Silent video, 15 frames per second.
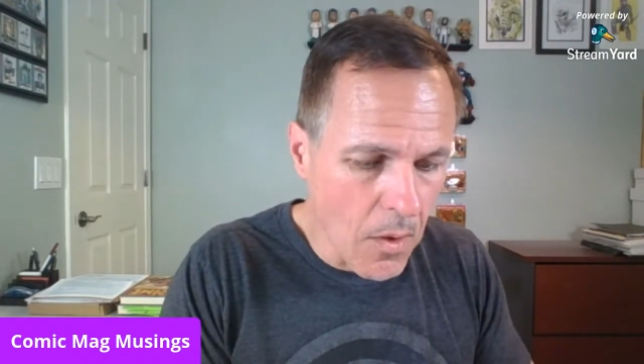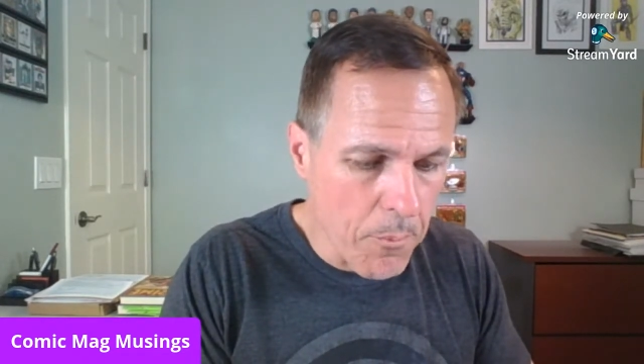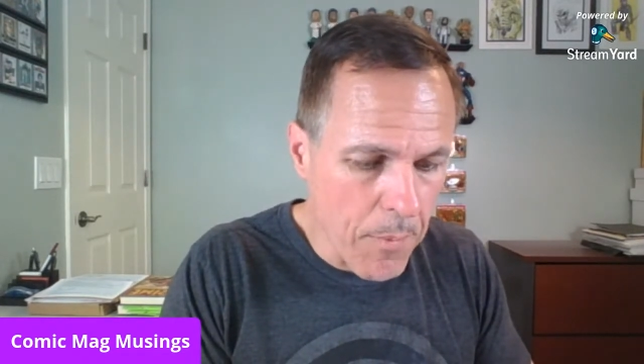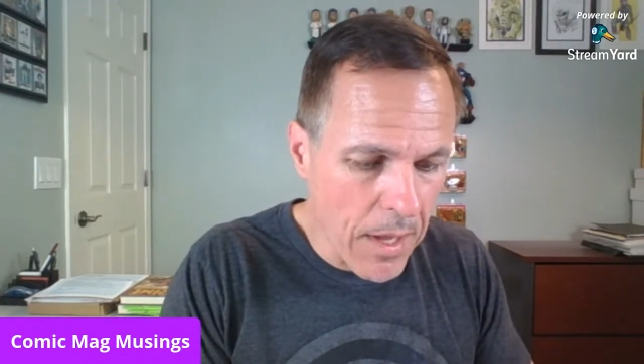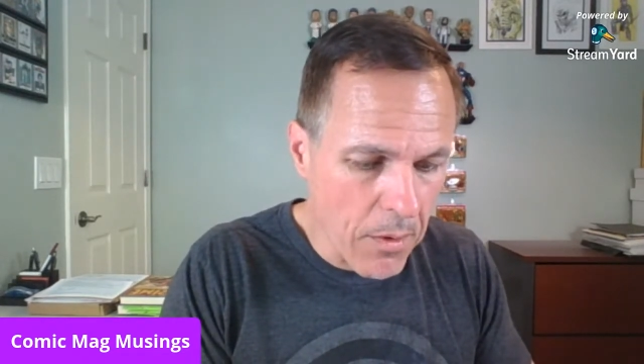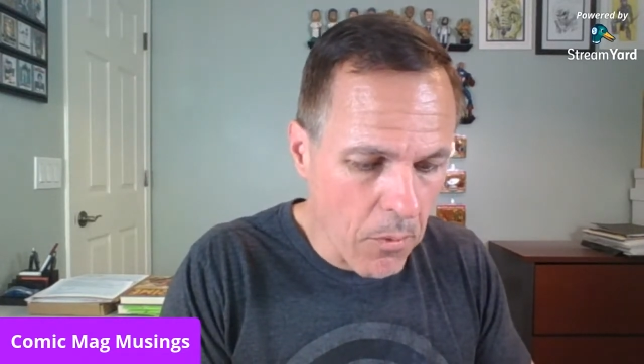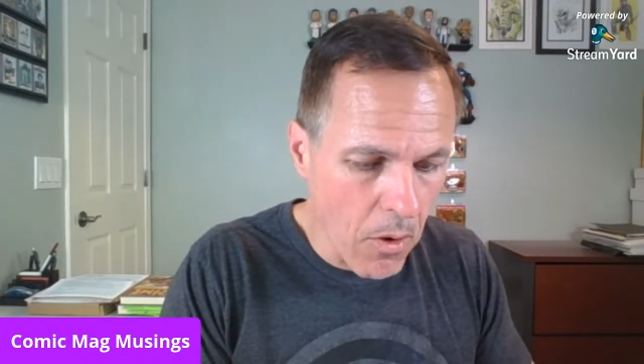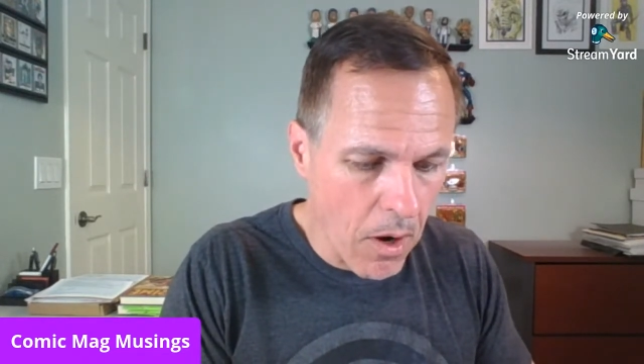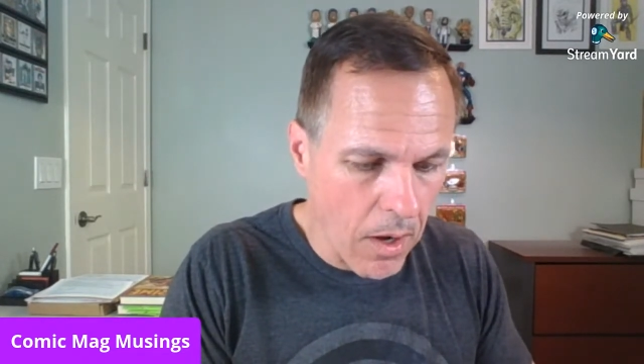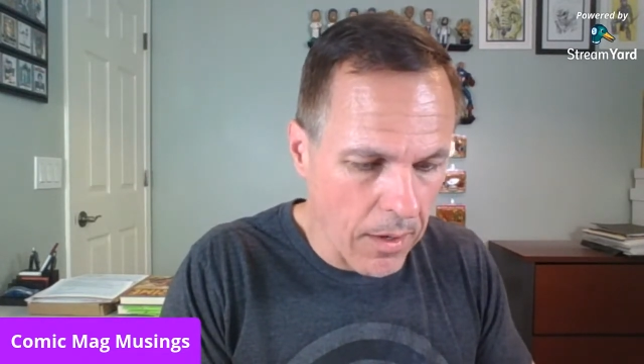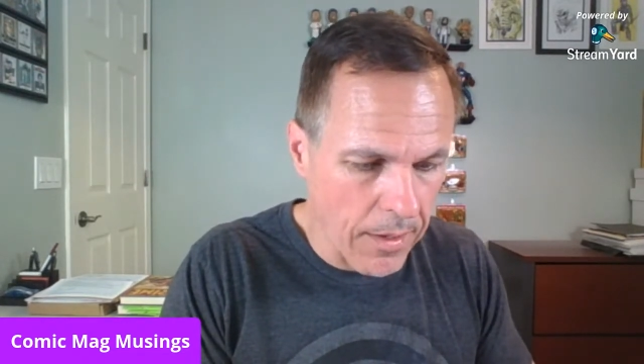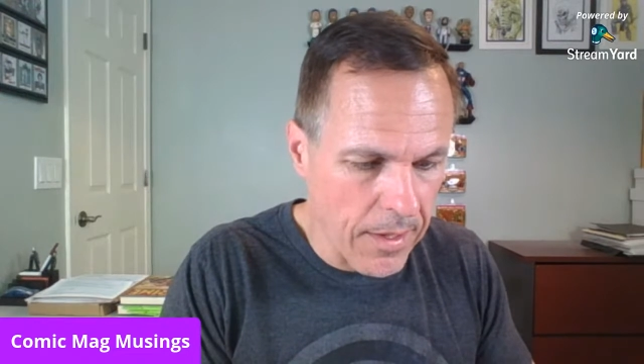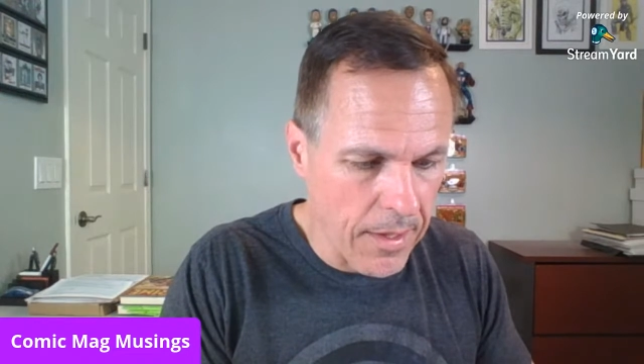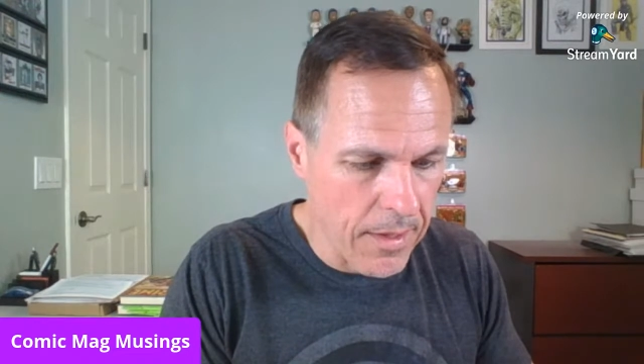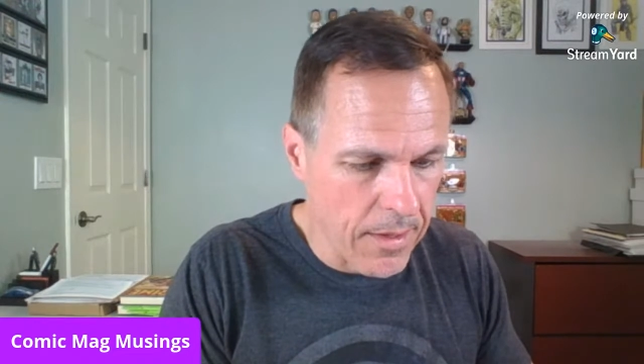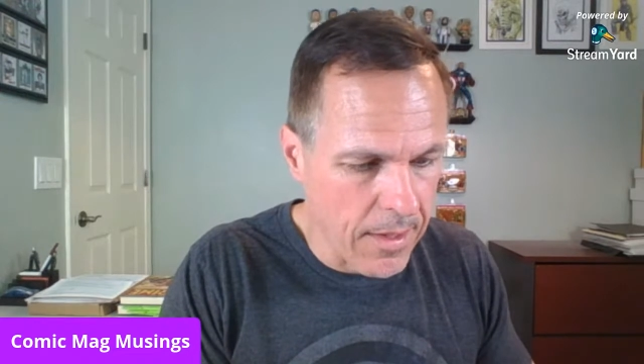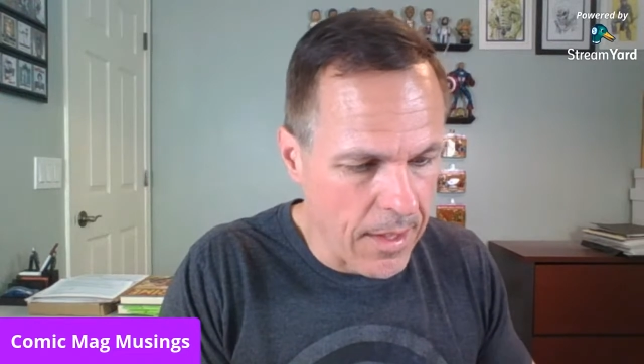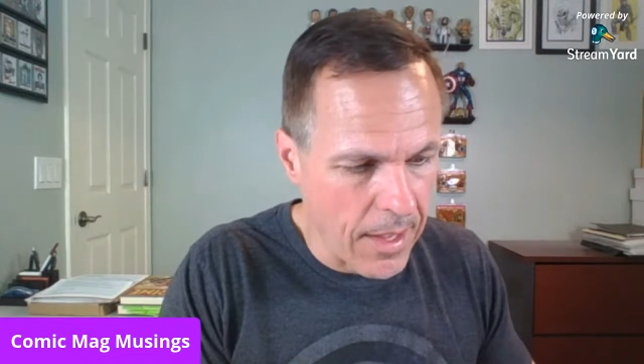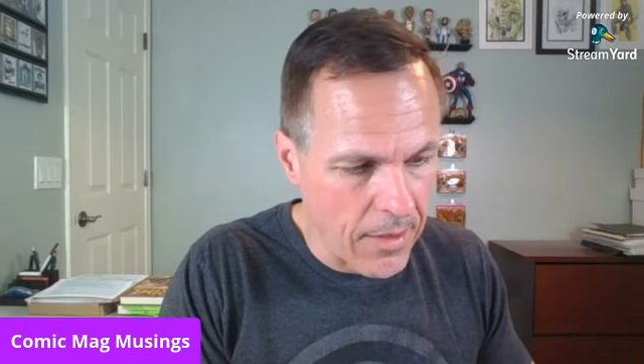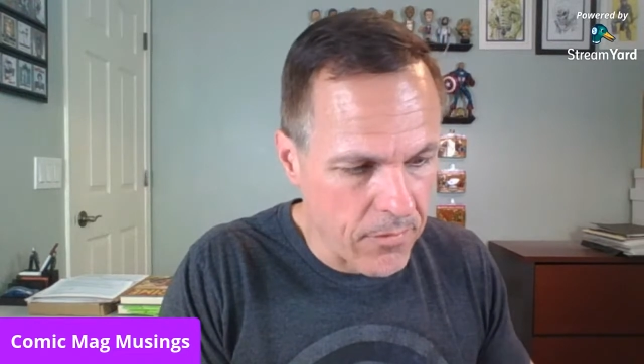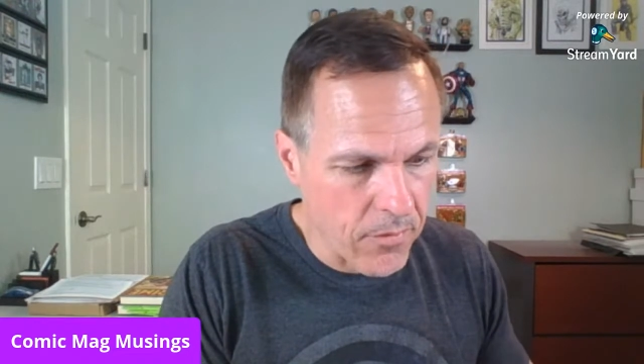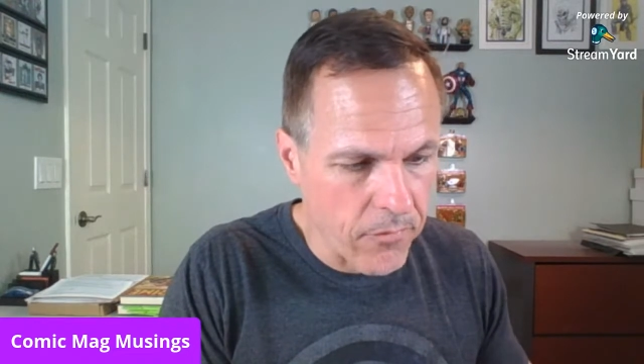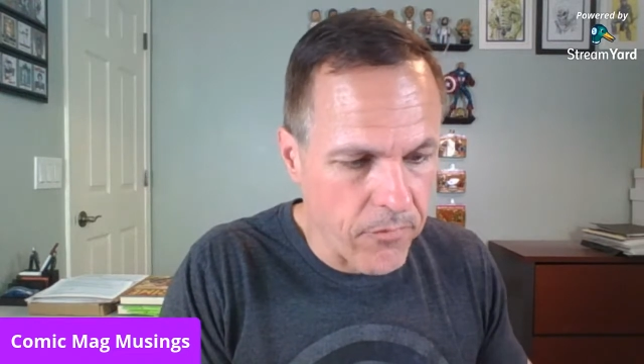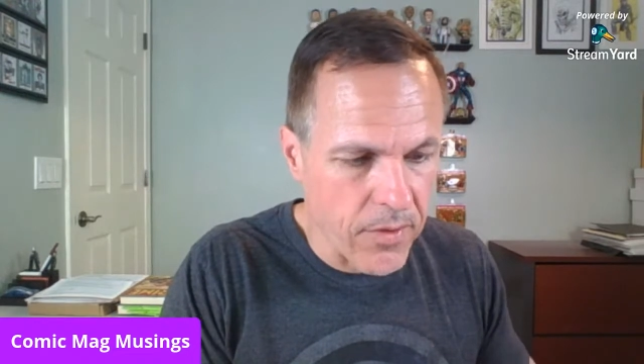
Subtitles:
Metarog has a